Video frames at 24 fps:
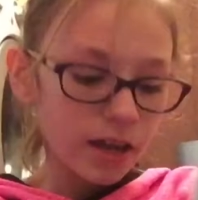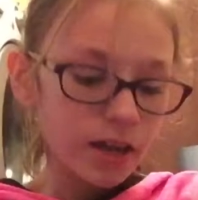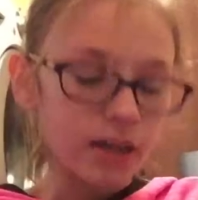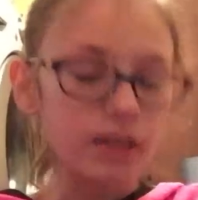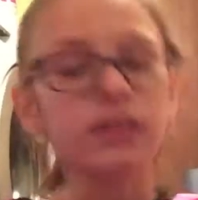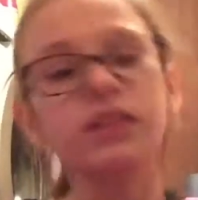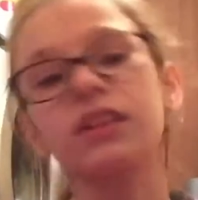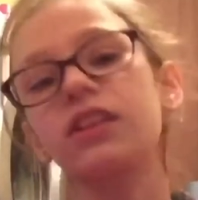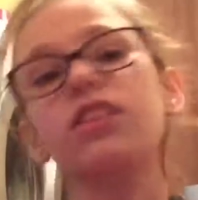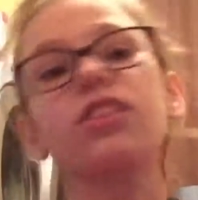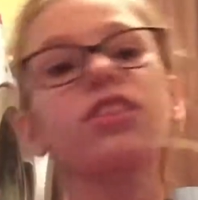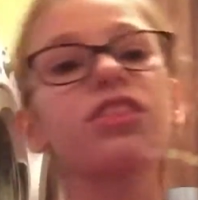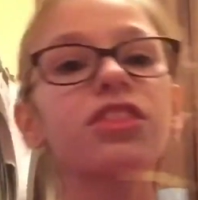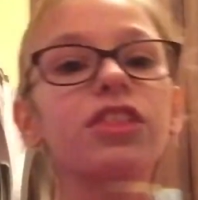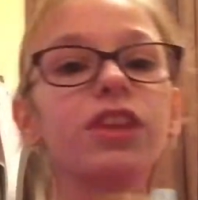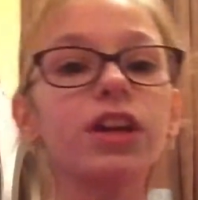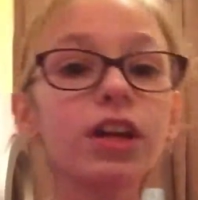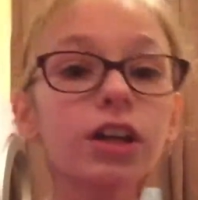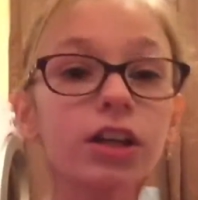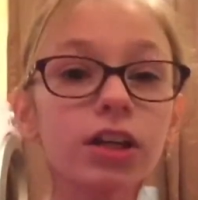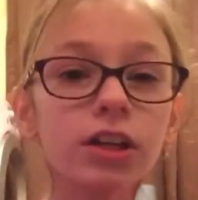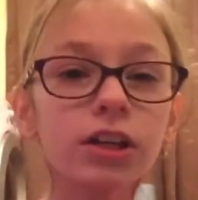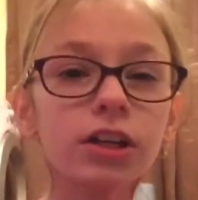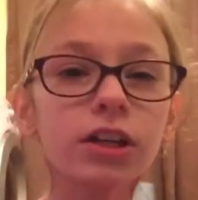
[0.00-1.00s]
And the
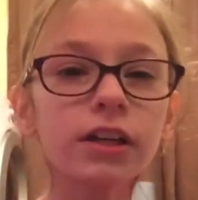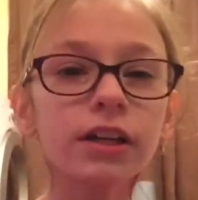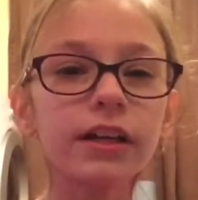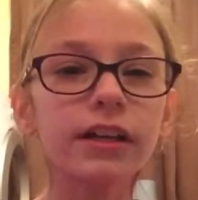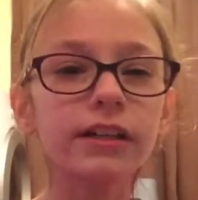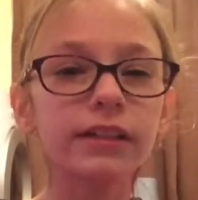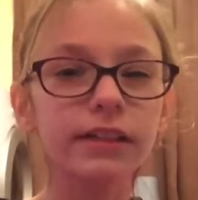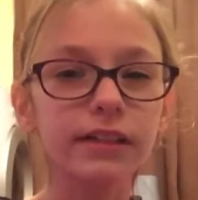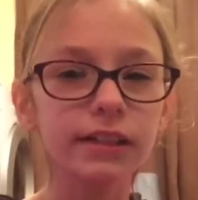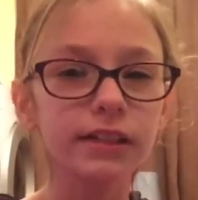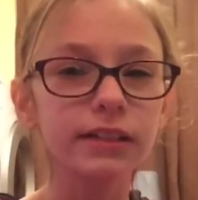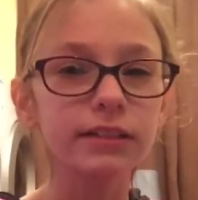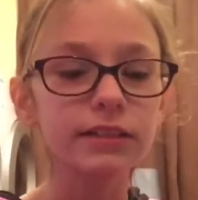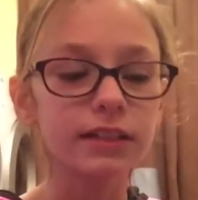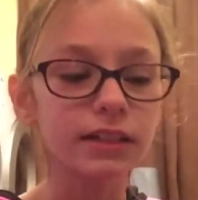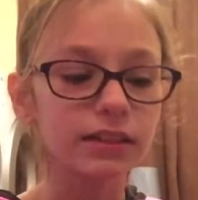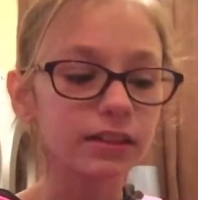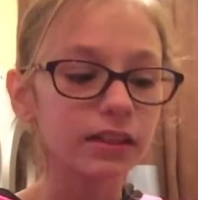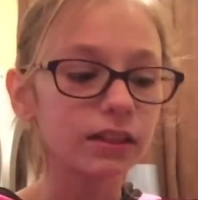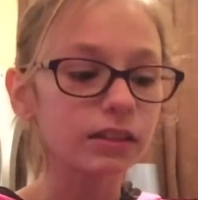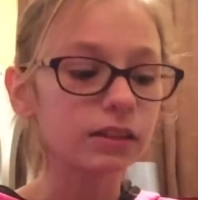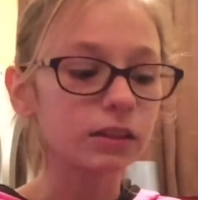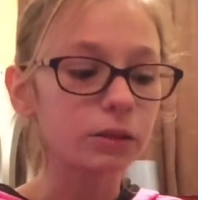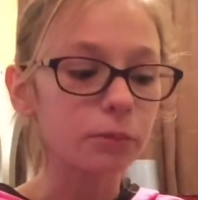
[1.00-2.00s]
thicker it is, I
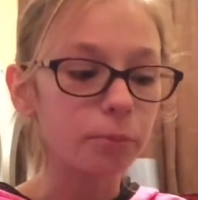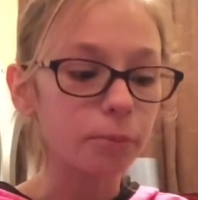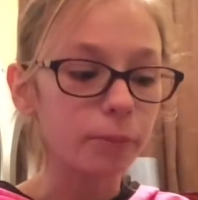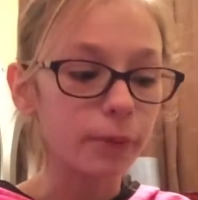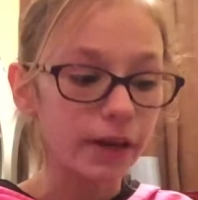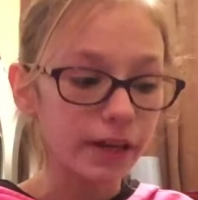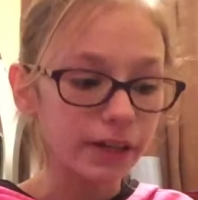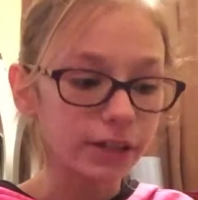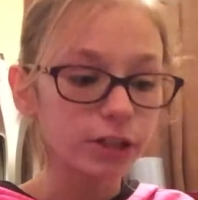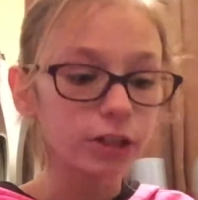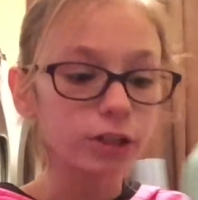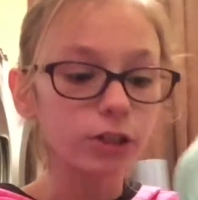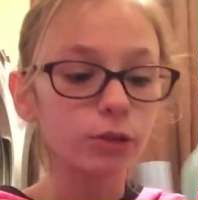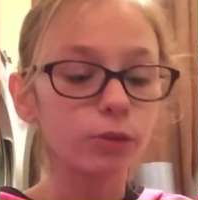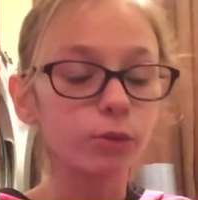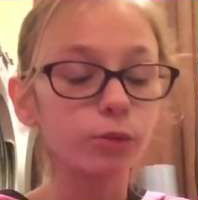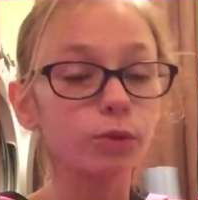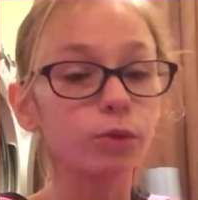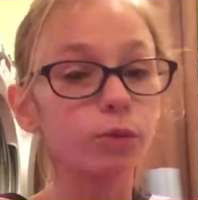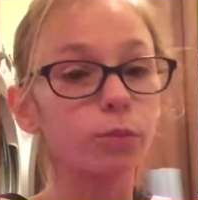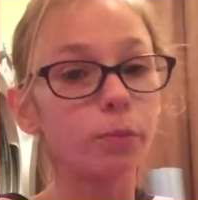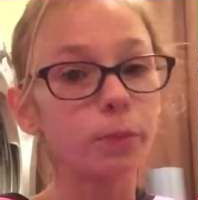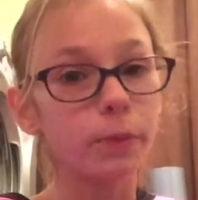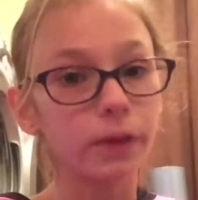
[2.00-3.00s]
think the better it
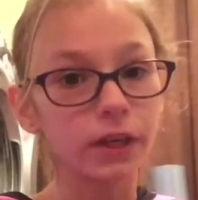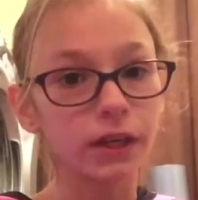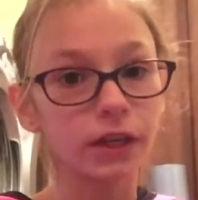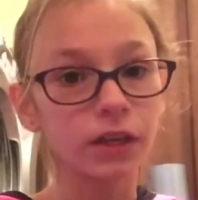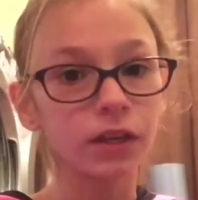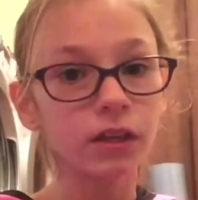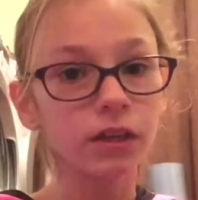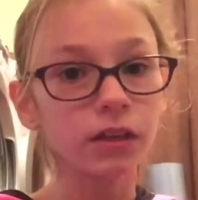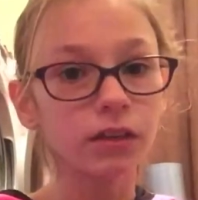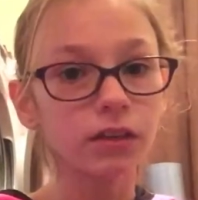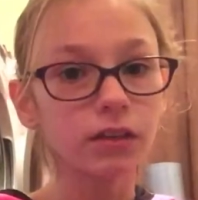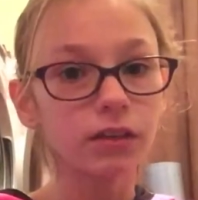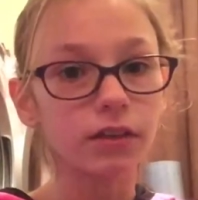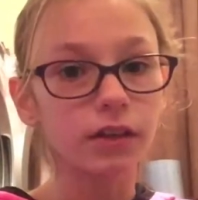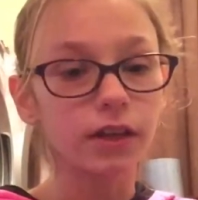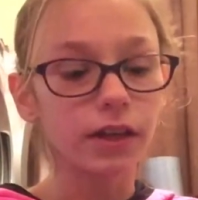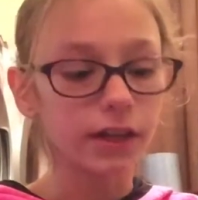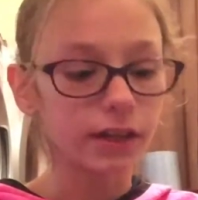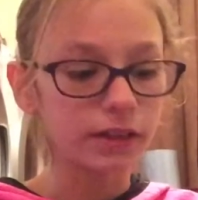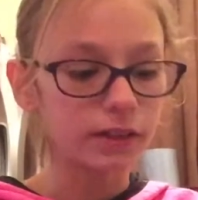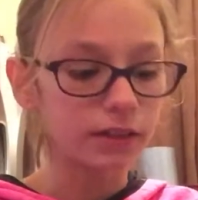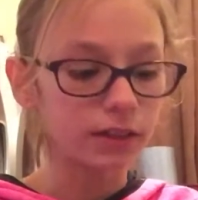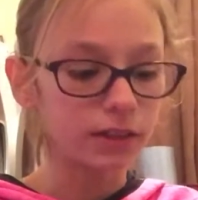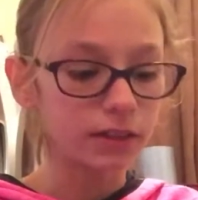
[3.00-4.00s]
will be.
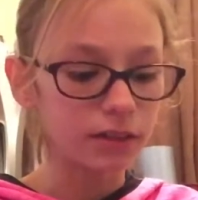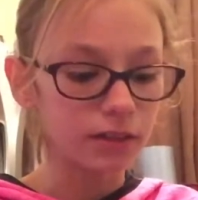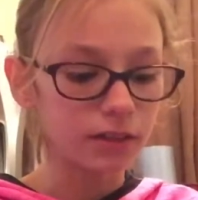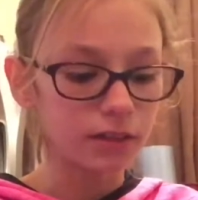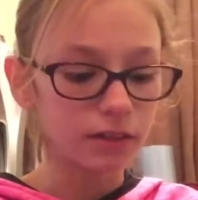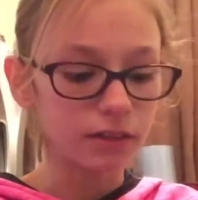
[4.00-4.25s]
And